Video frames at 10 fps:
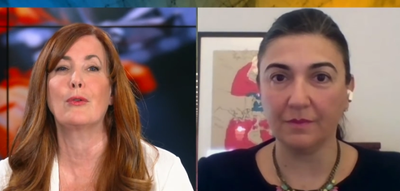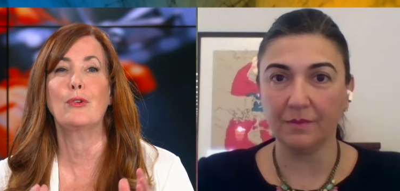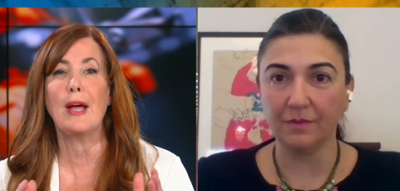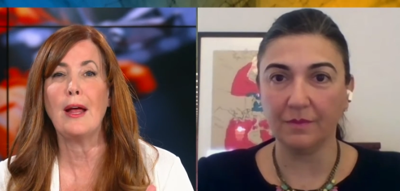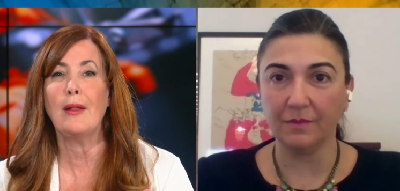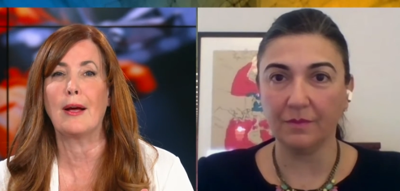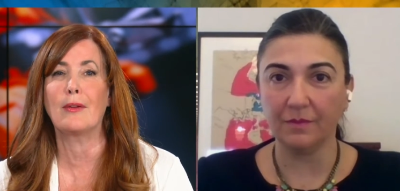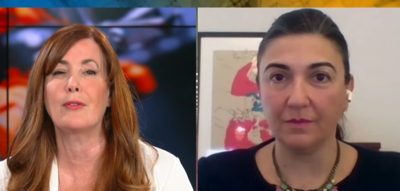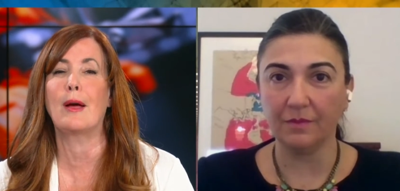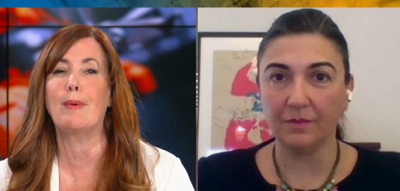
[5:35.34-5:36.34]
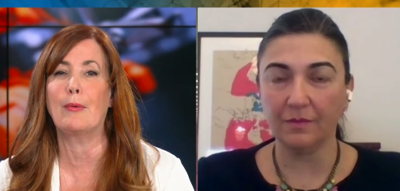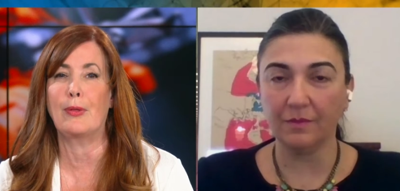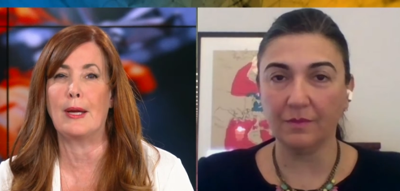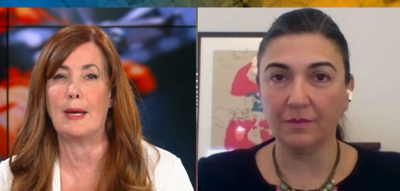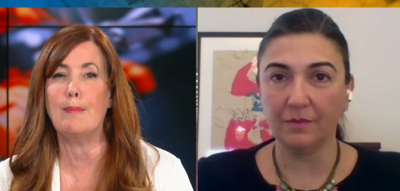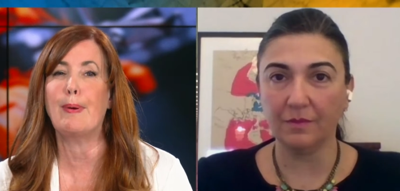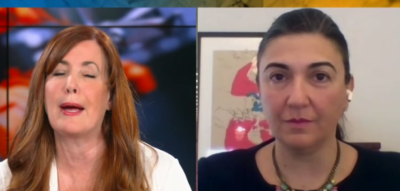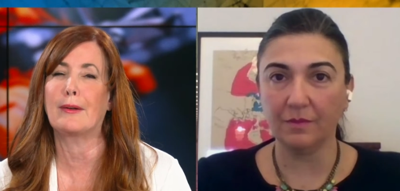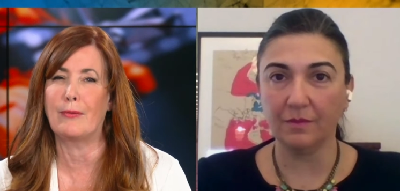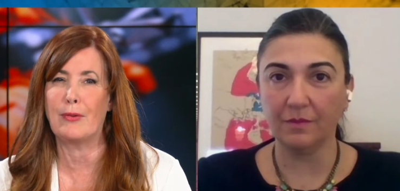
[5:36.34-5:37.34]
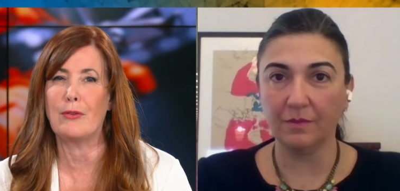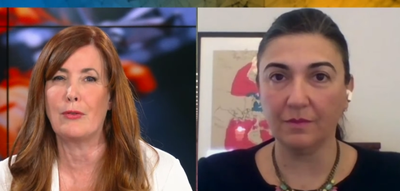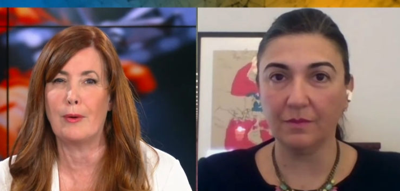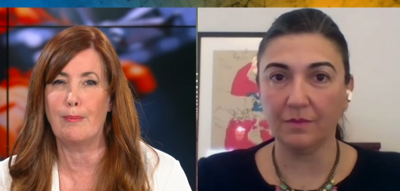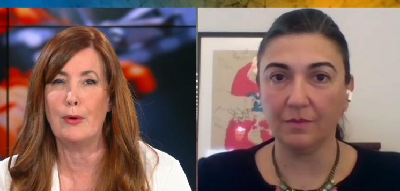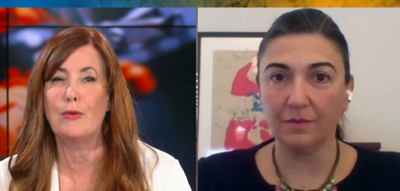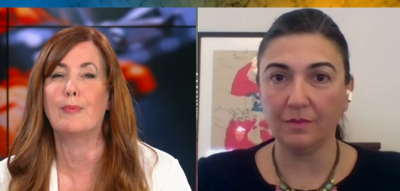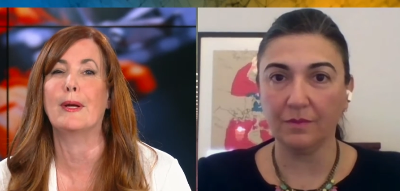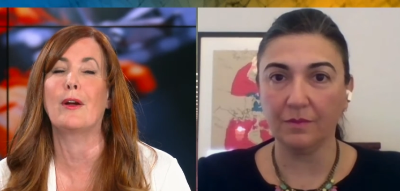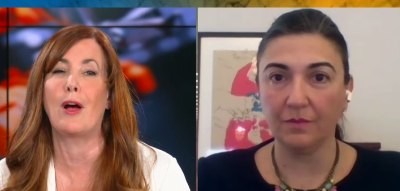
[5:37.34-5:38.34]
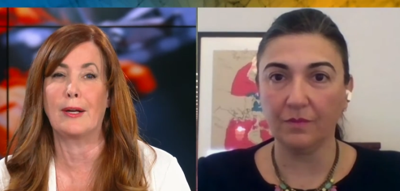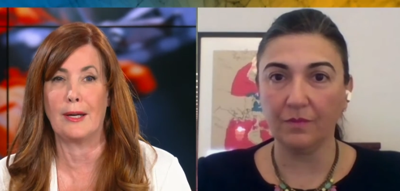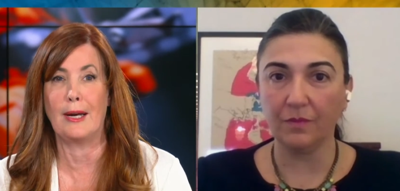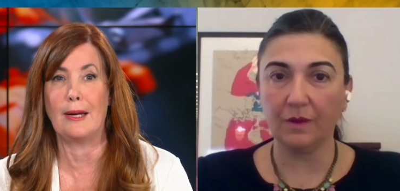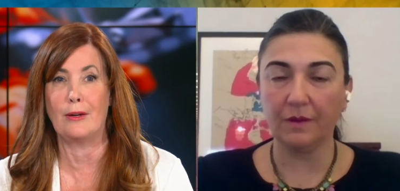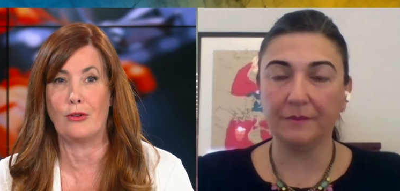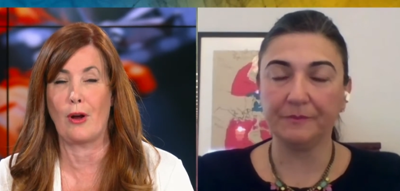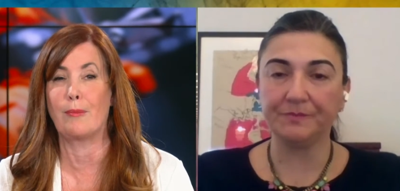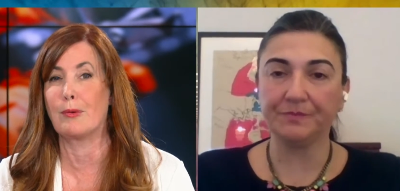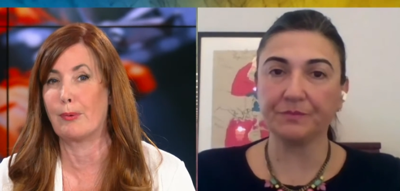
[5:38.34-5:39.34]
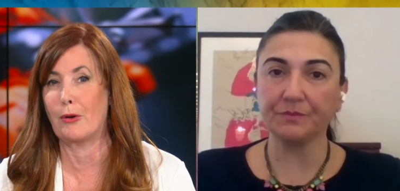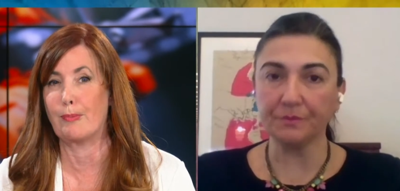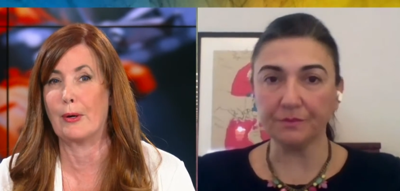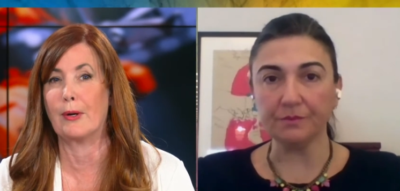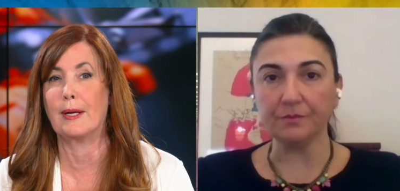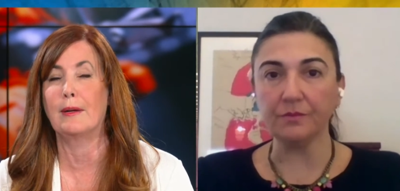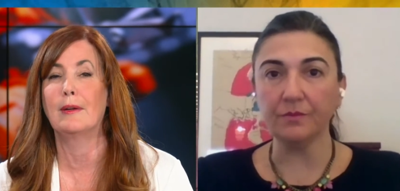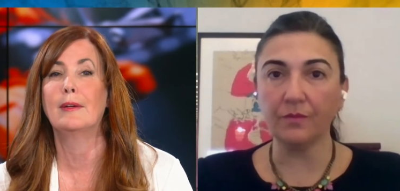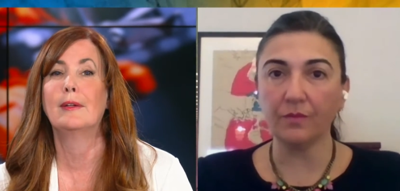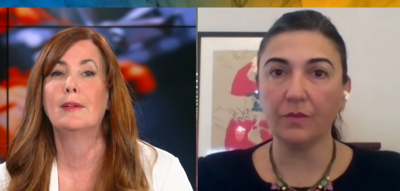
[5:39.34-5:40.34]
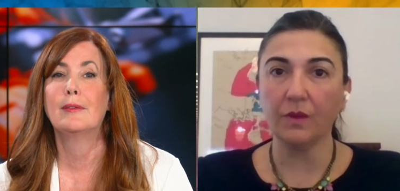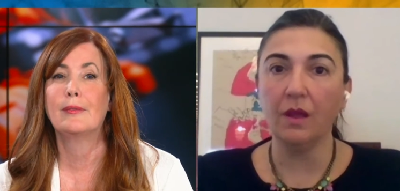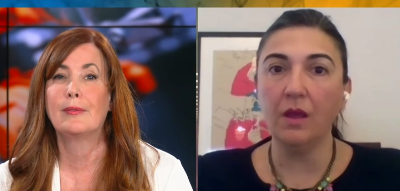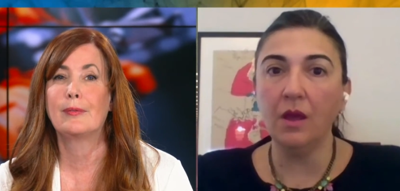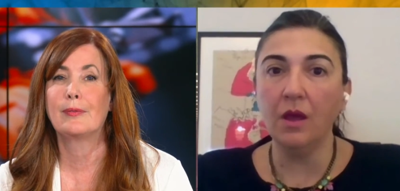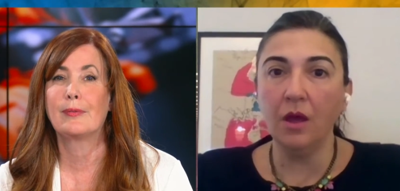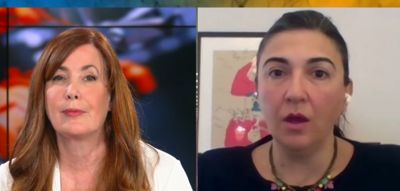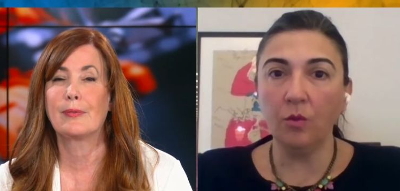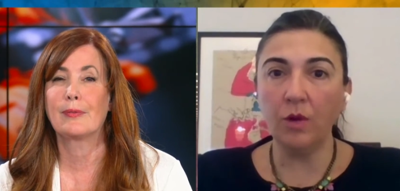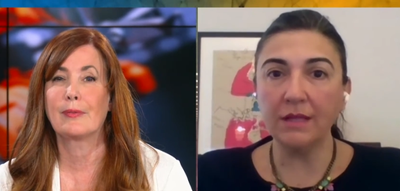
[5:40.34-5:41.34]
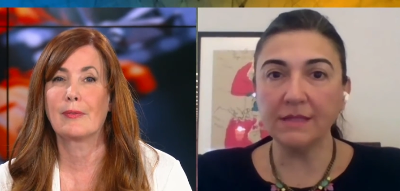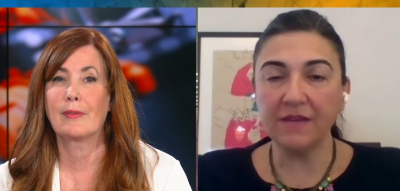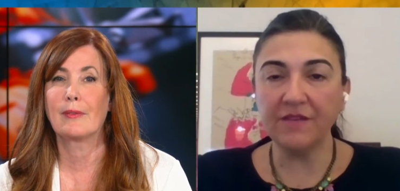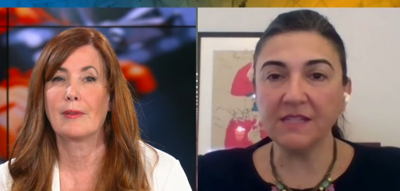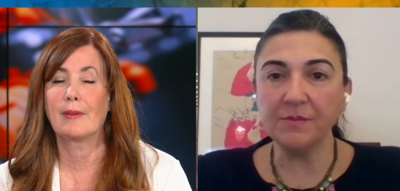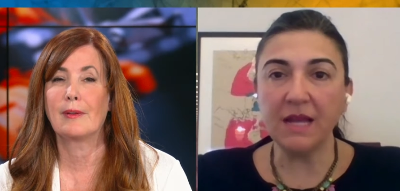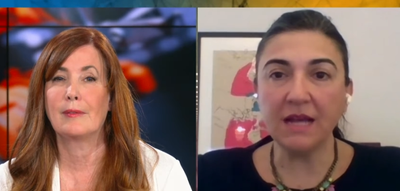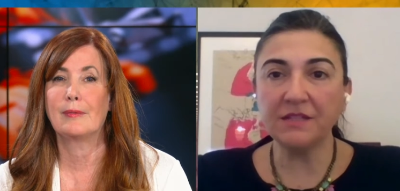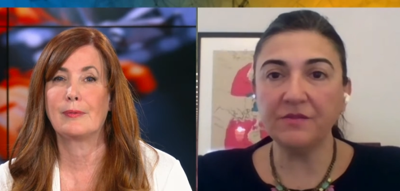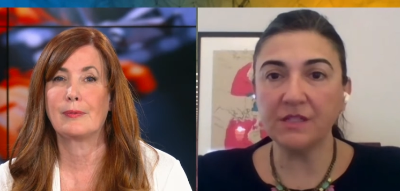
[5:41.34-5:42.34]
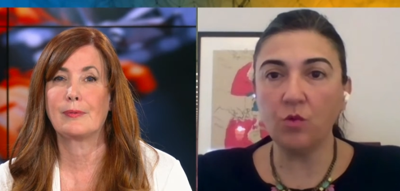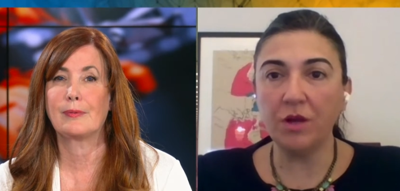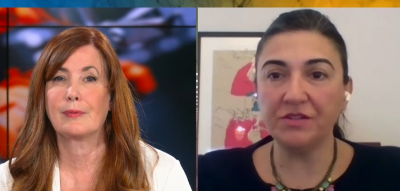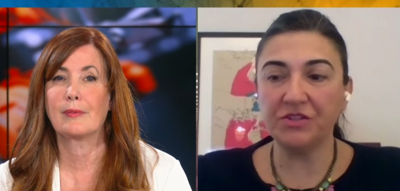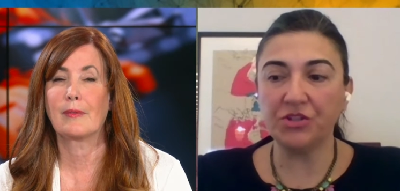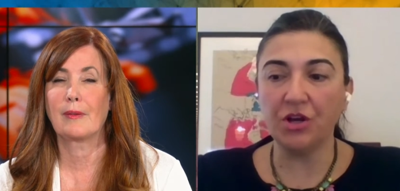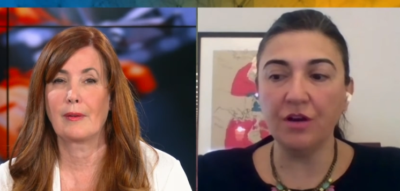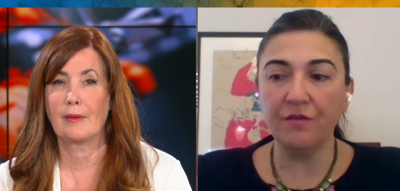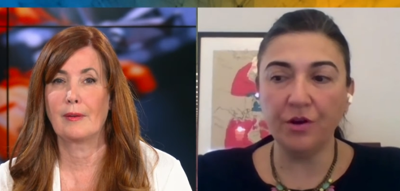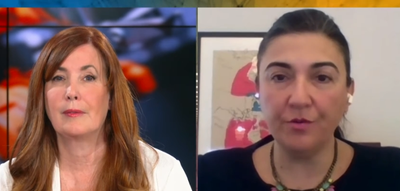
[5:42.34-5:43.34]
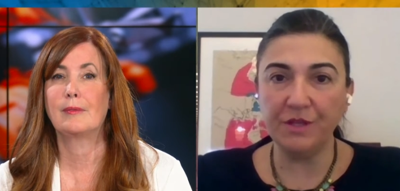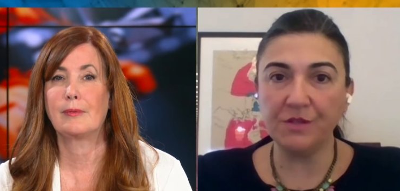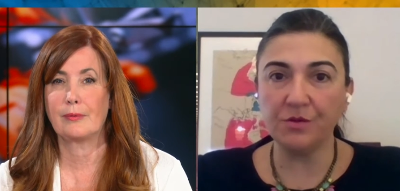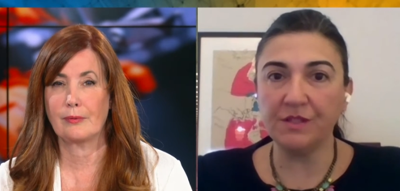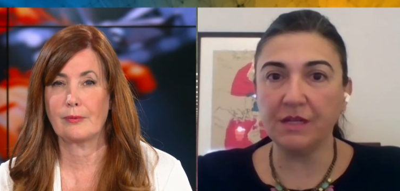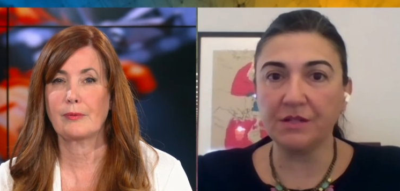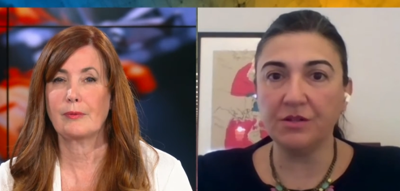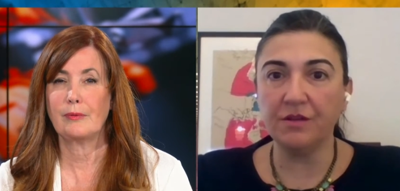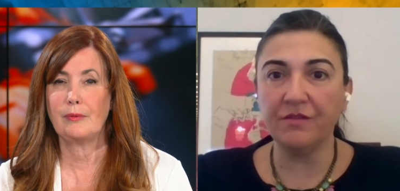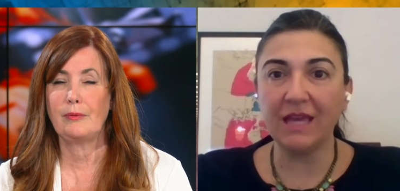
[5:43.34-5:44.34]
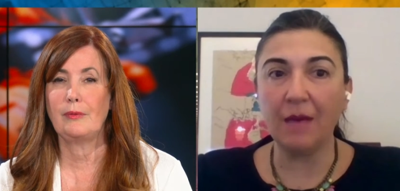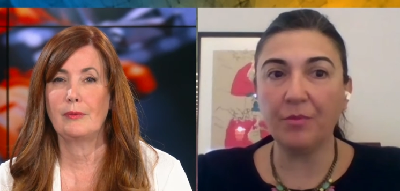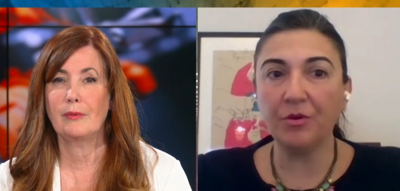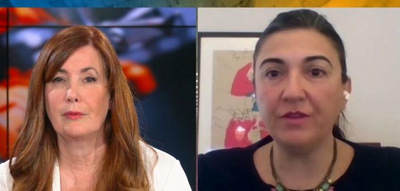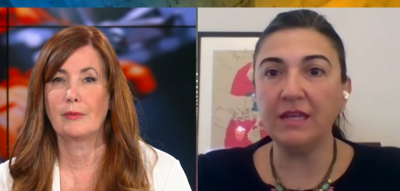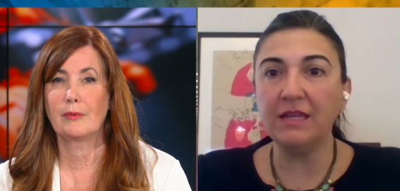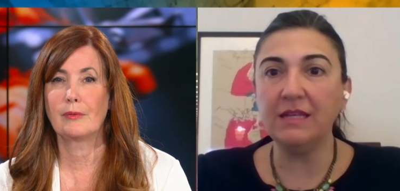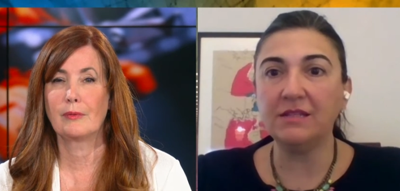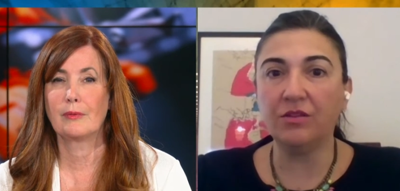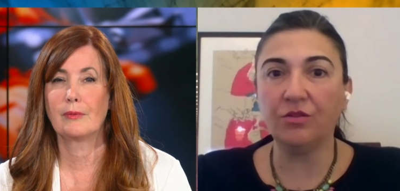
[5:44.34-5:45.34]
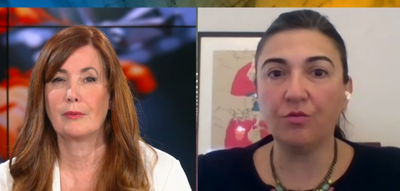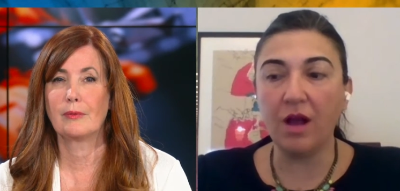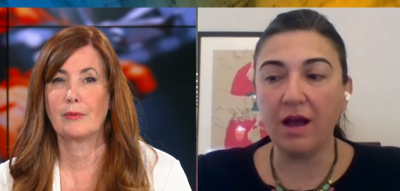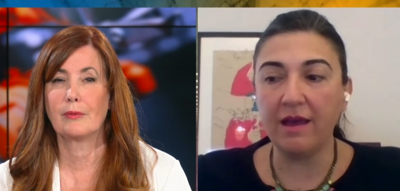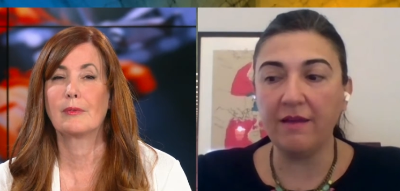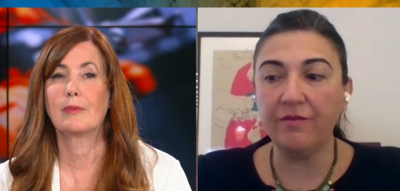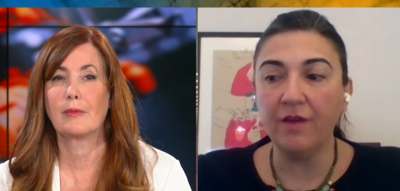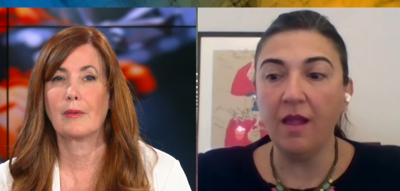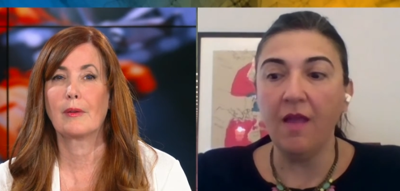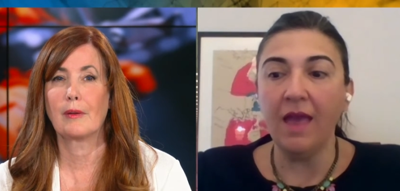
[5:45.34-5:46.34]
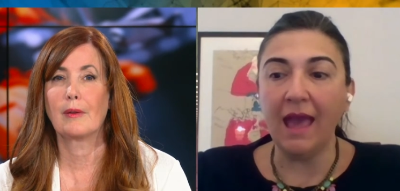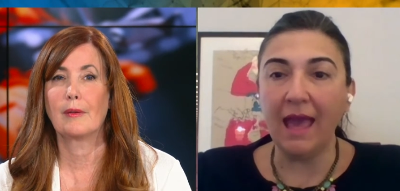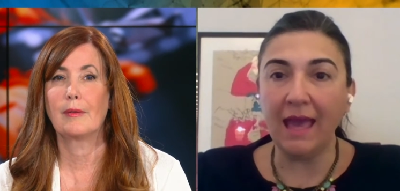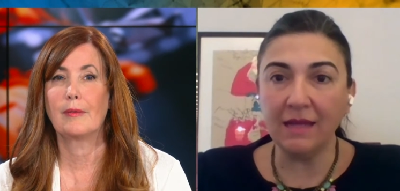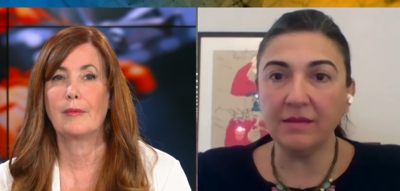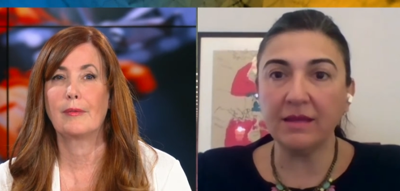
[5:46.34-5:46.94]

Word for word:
Speaker 1: So tell us about the impact of this movement on Canadian jobs and prosperity.
Speaker 2: Well, divestment activists want to starve our resource sector of the capital they need to thrive and the